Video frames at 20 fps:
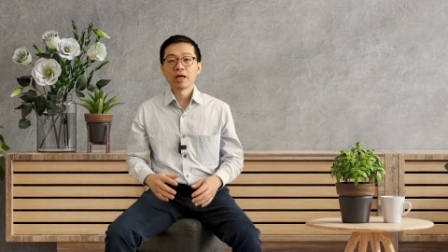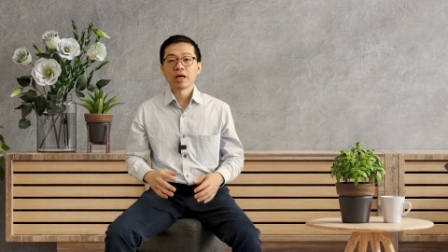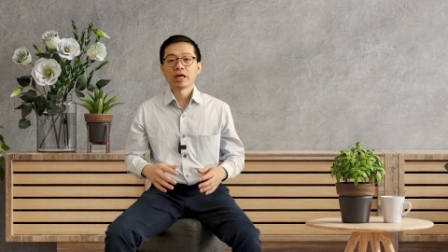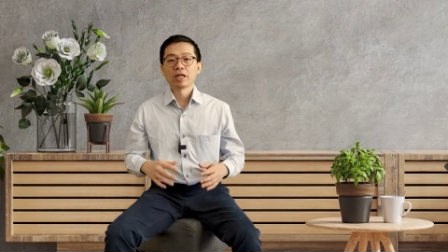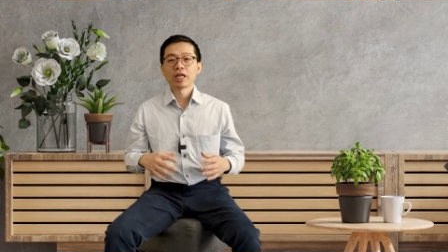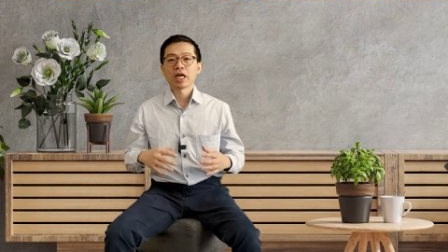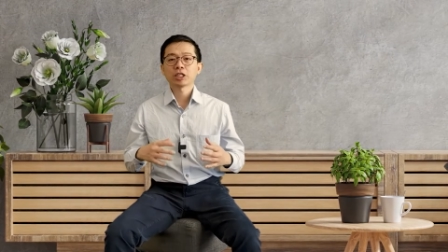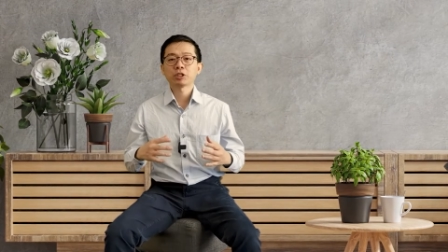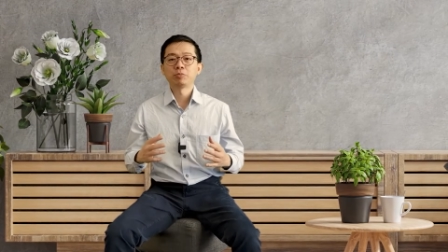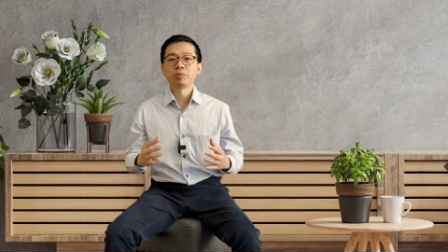
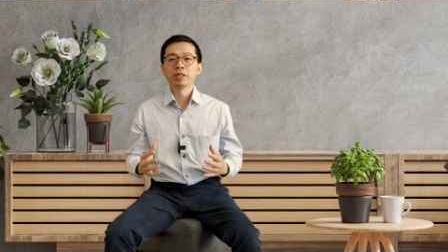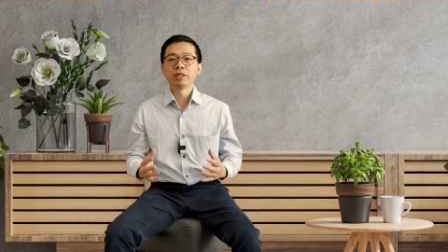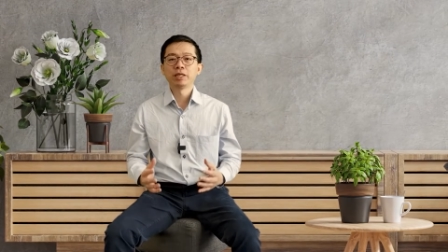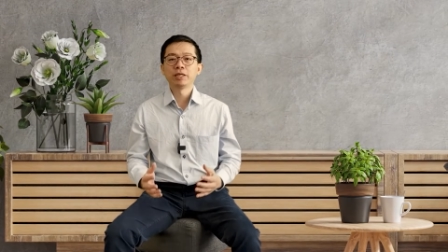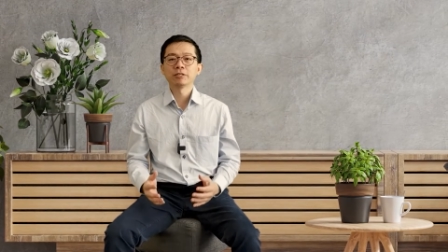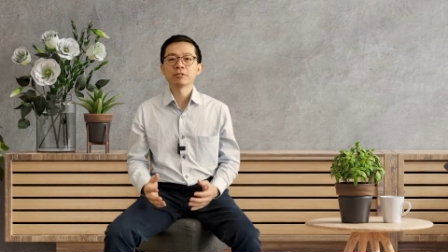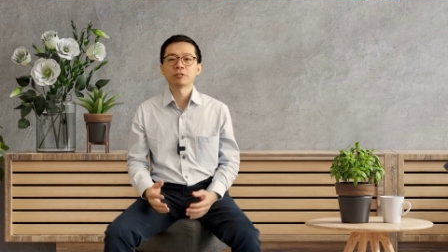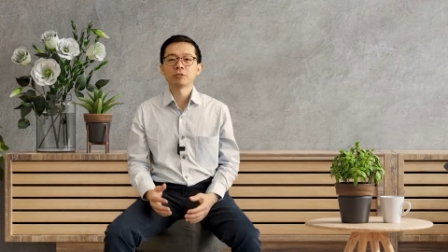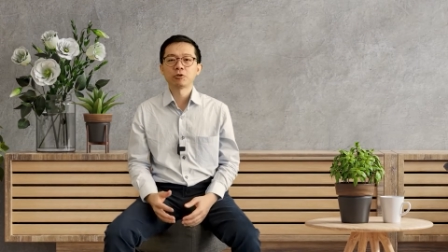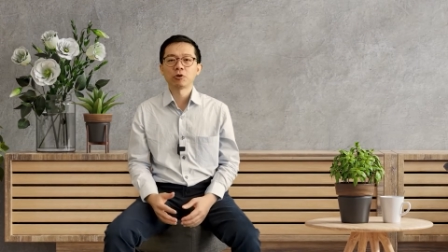An
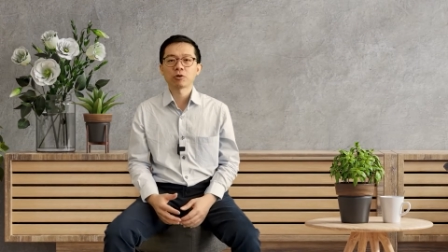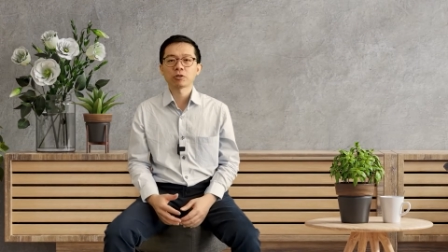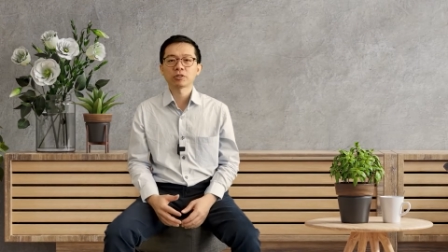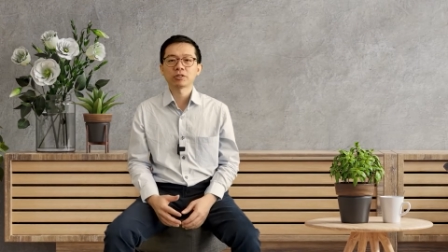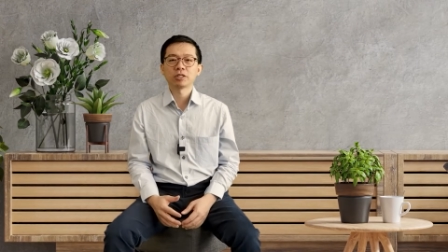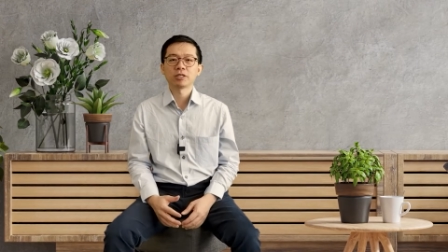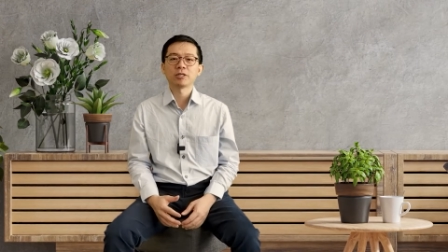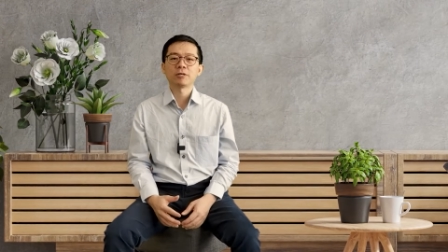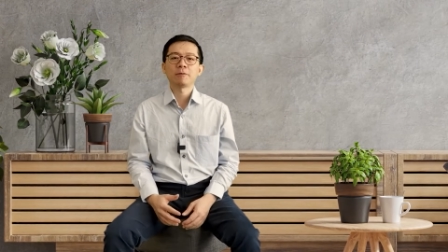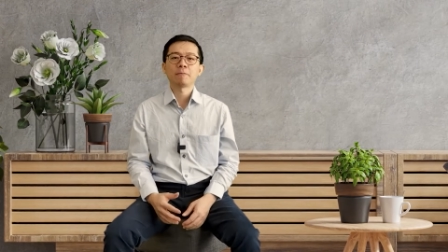experienced
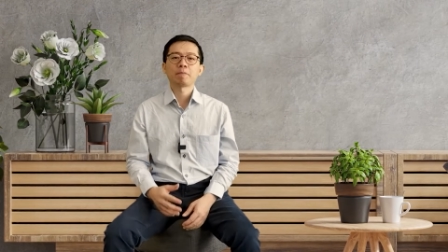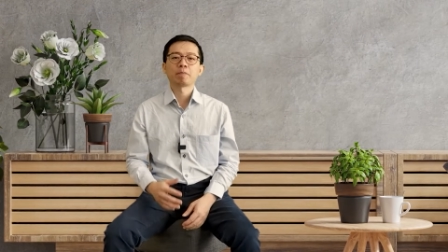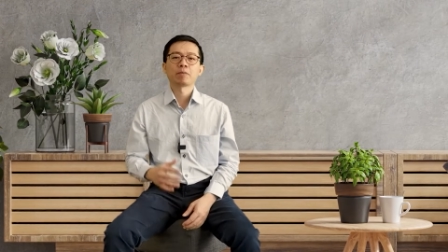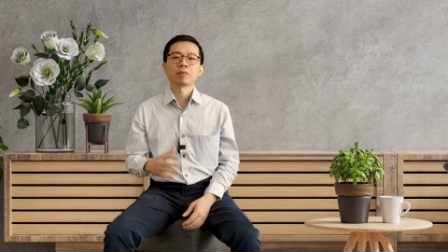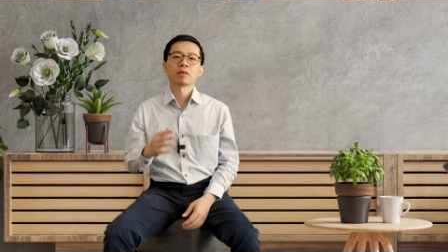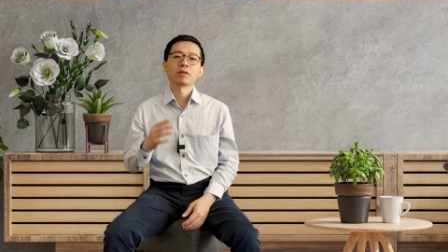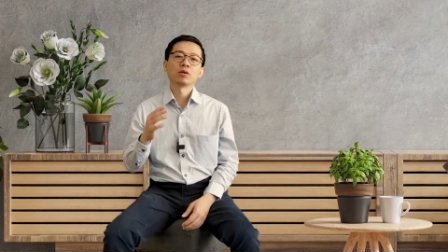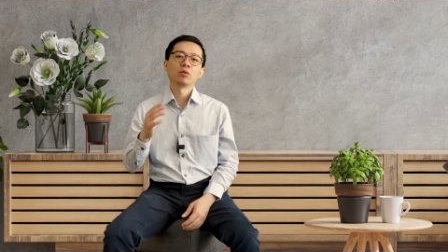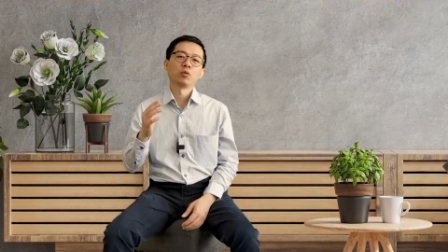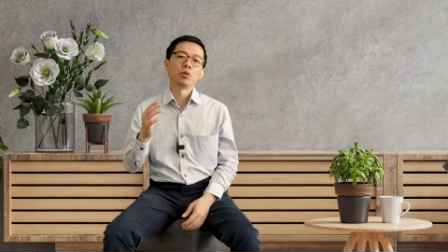doctor
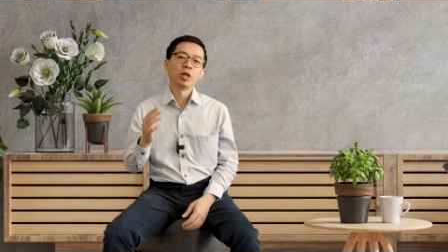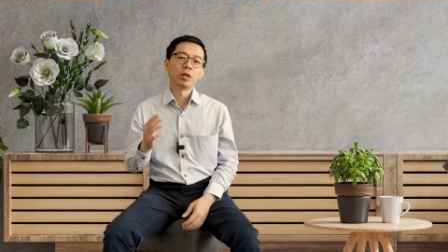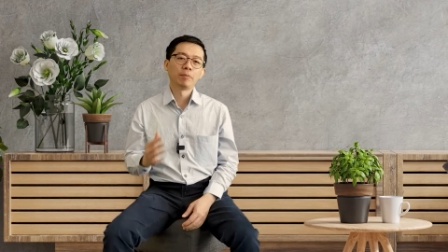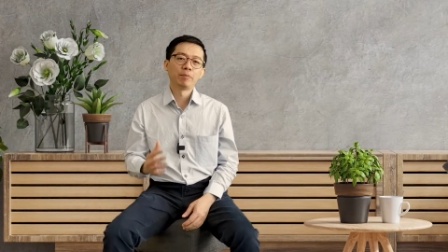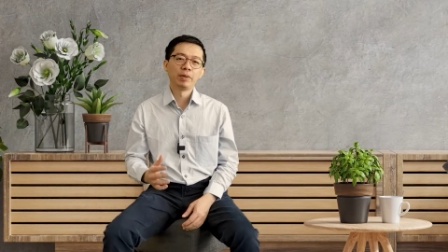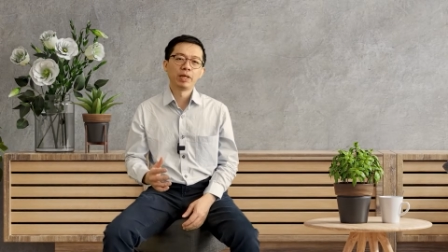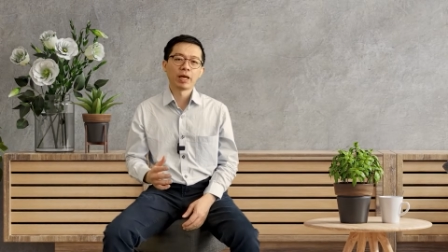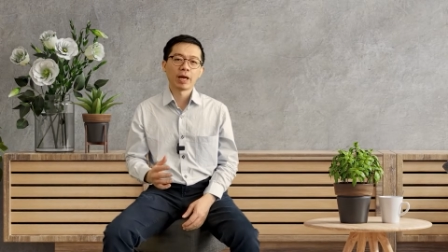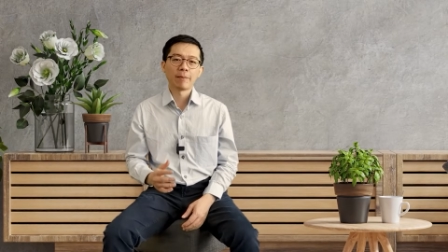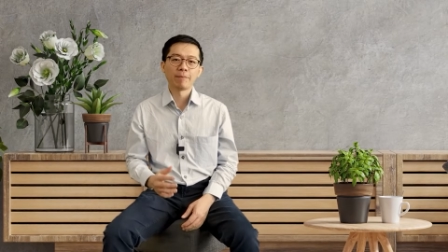will
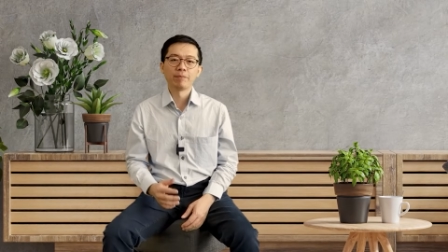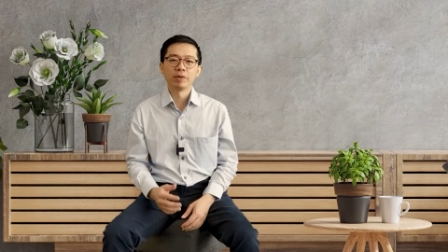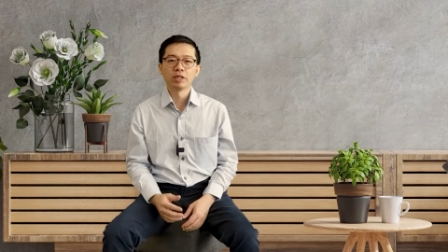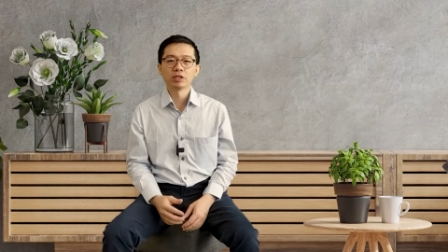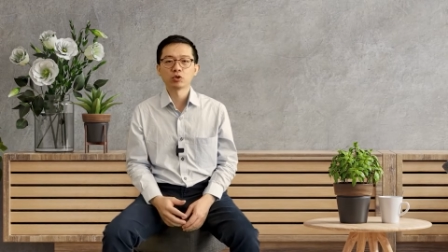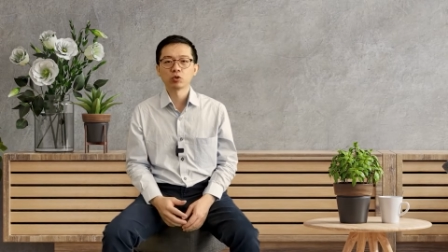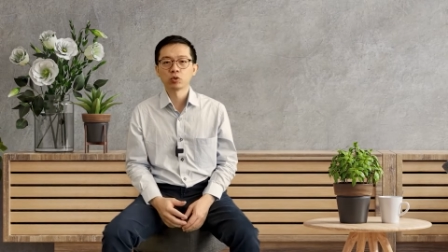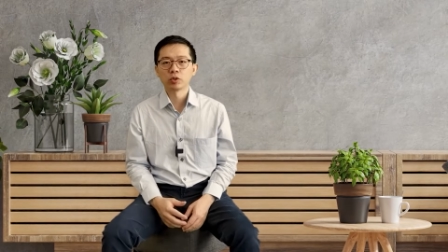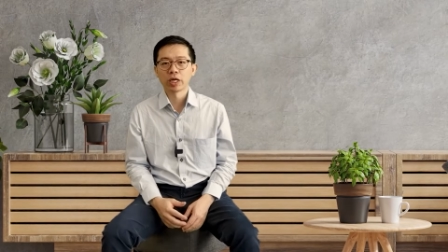be able to